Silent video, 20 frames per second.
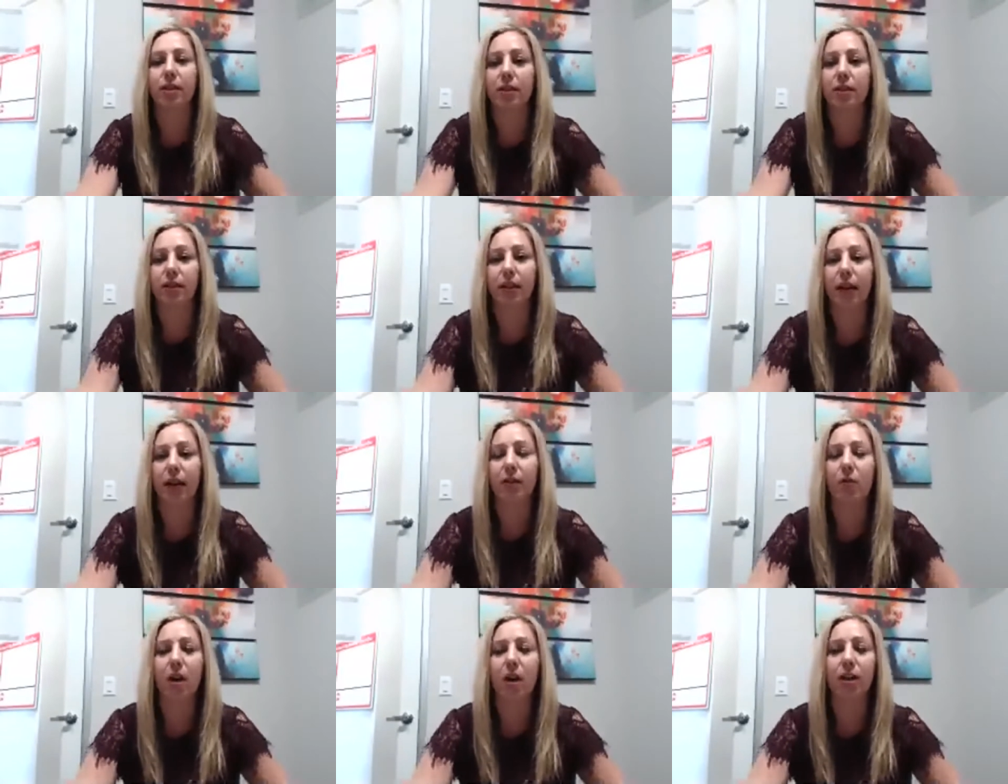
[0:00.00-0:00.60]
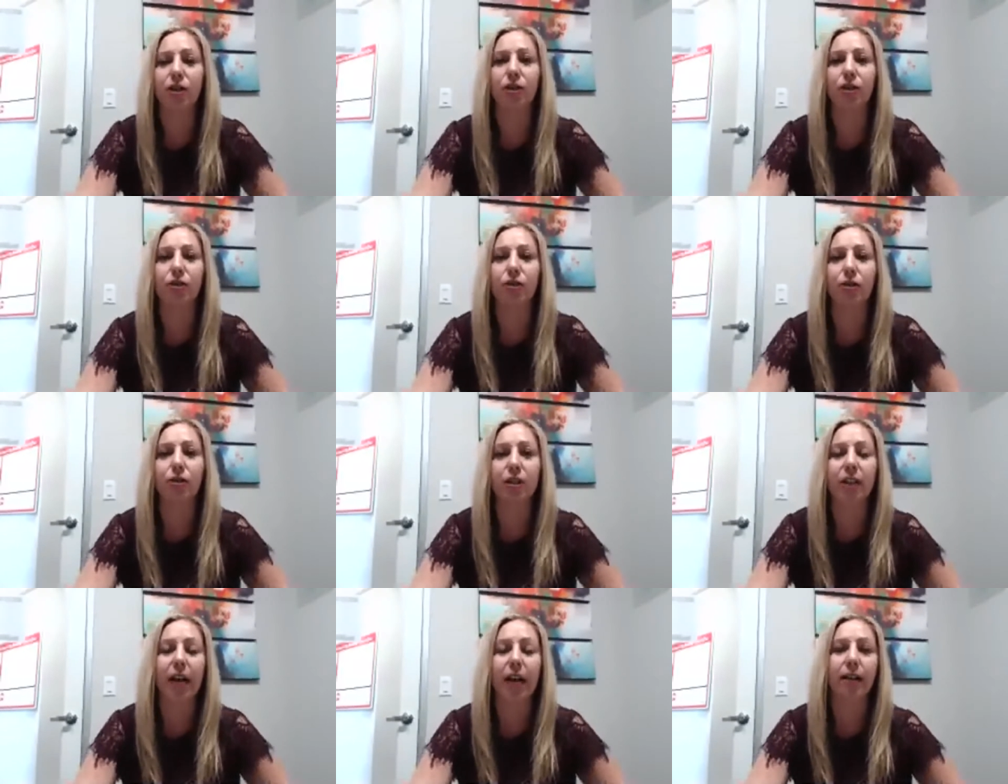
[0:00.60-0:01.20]
Kind of walk us through a
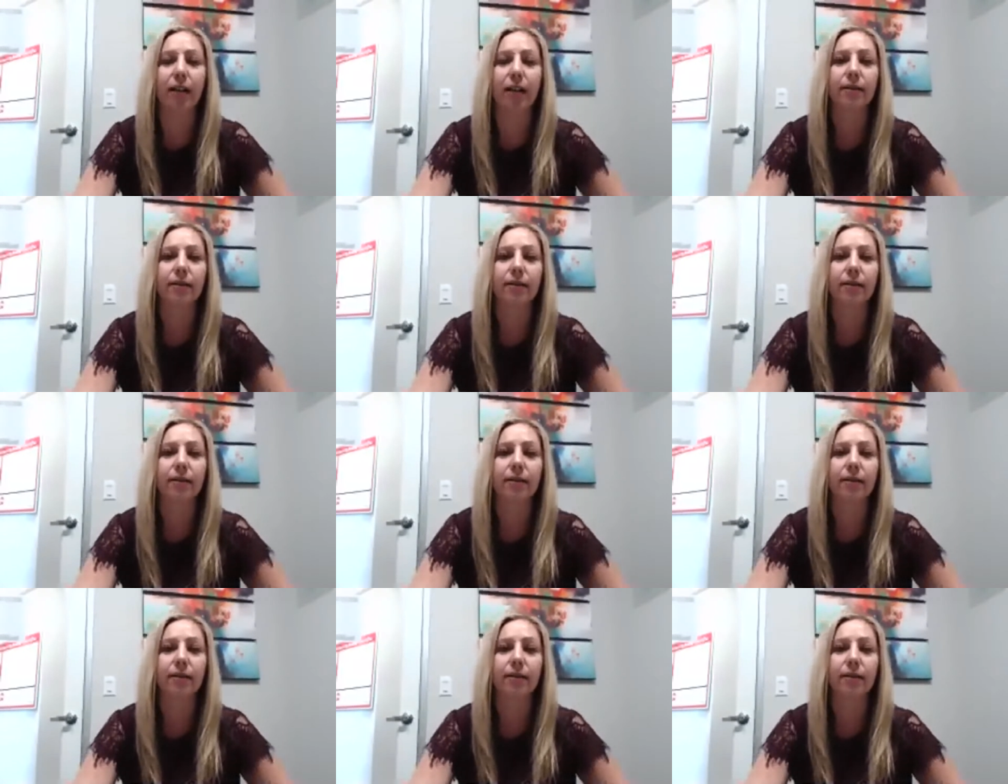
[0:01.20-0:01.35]
day?